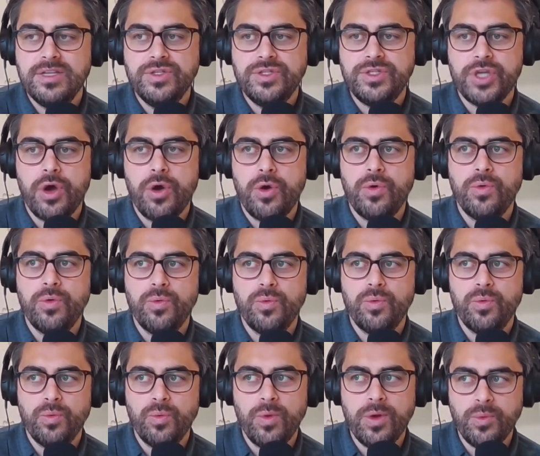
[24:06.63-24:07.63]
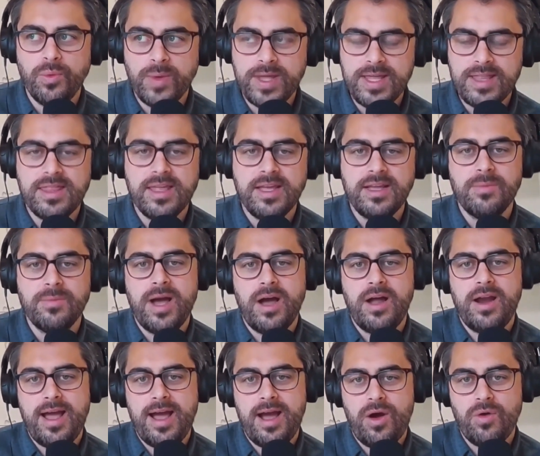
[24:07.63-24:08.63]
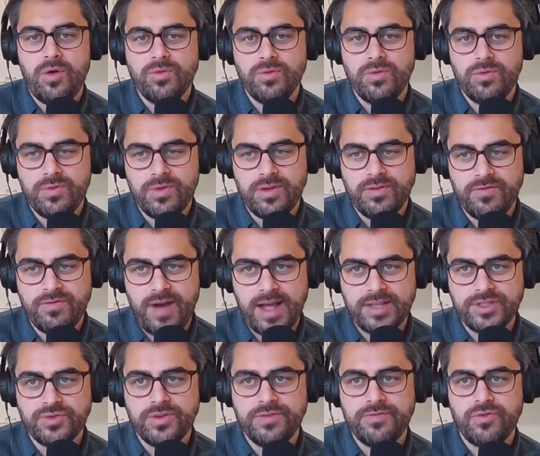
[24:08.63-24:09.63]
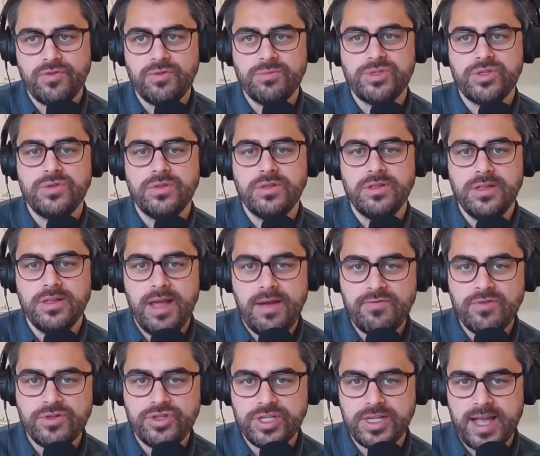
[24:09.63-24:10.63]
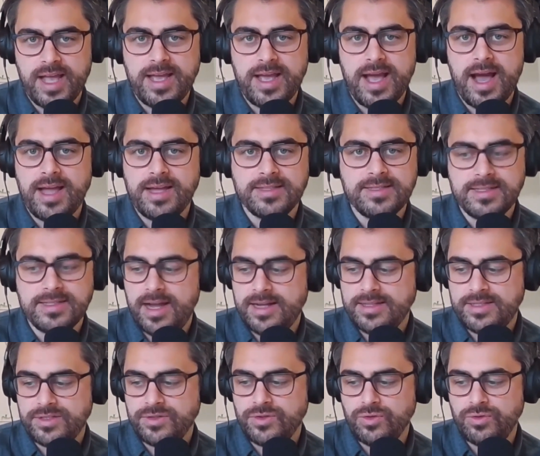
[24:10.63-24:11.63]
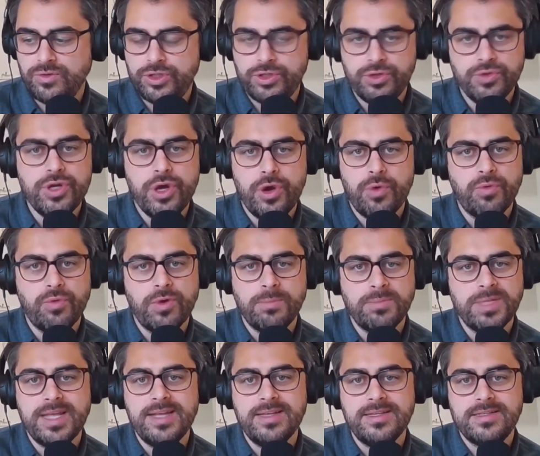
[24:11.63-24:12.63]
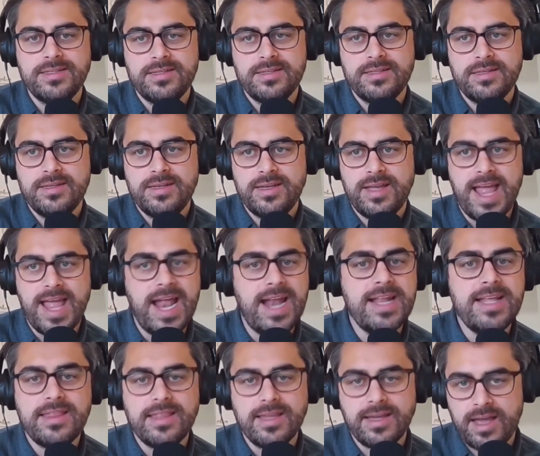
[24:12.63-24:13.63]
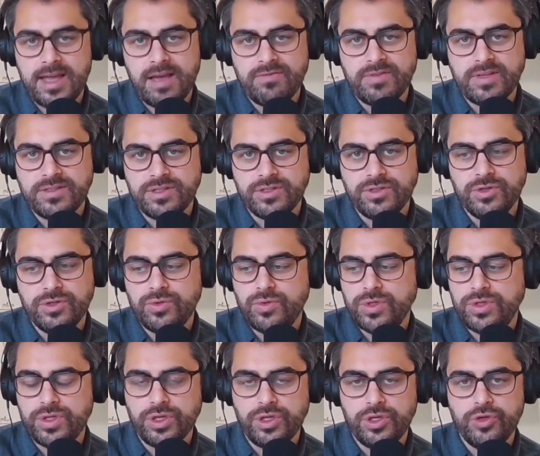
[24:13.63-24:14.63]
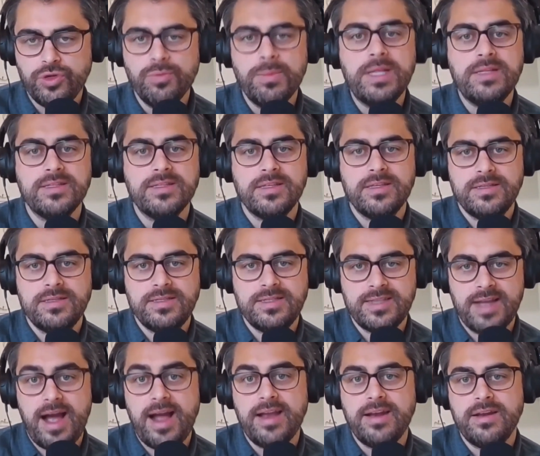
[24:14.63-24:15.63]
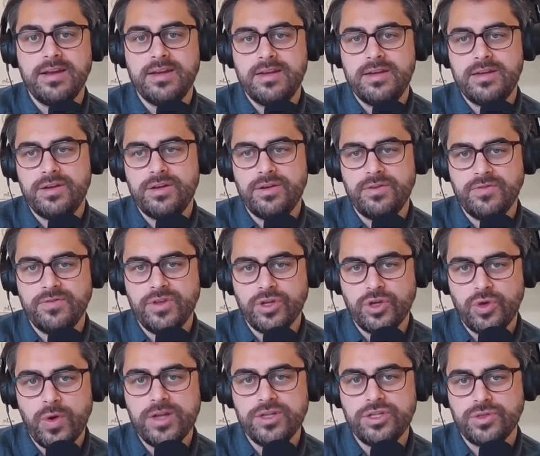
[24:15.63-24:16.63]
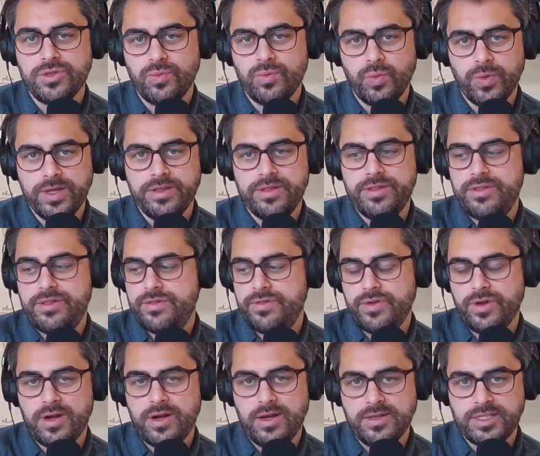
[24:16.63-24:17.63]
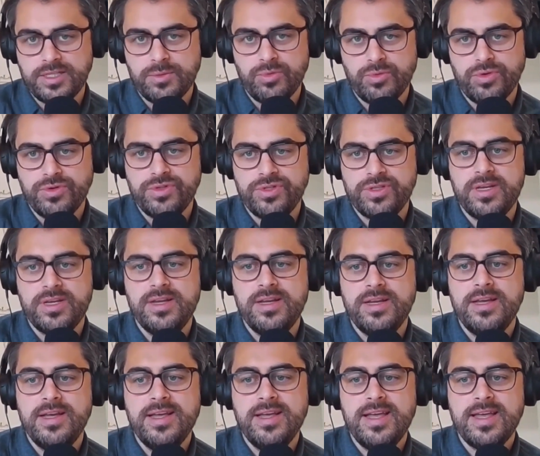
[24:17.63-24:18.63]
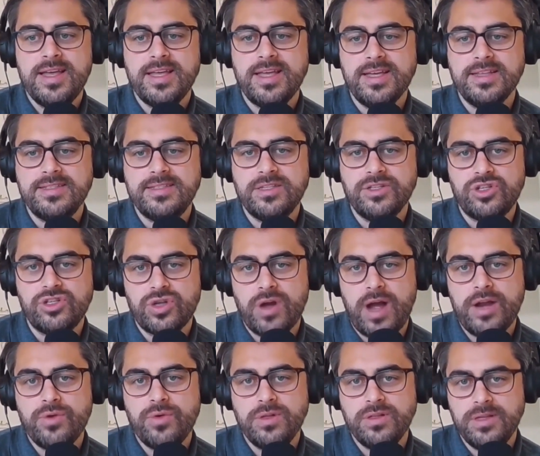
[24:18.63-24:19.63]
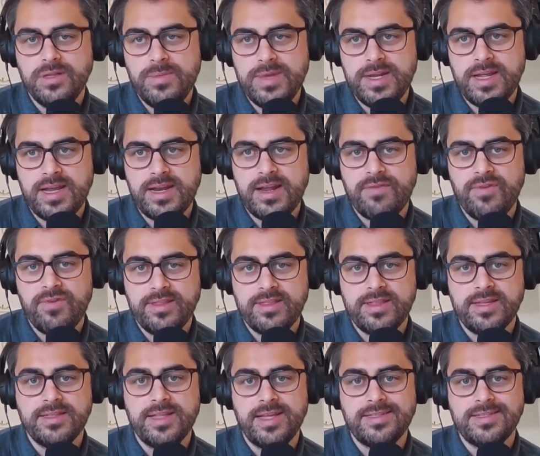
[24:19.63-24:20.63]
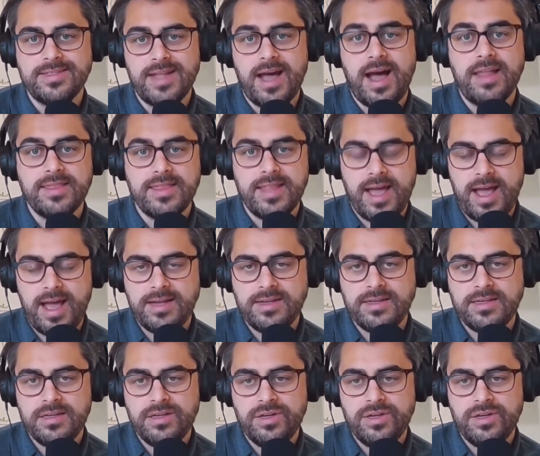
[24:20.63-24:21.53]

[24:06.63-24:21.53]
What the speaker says: So when we think about how advisory firms are leveraging AI, it's not to pseudo replace anything having to do with the human side of the equation with their customers. It's to try to eliminate everything that's not that.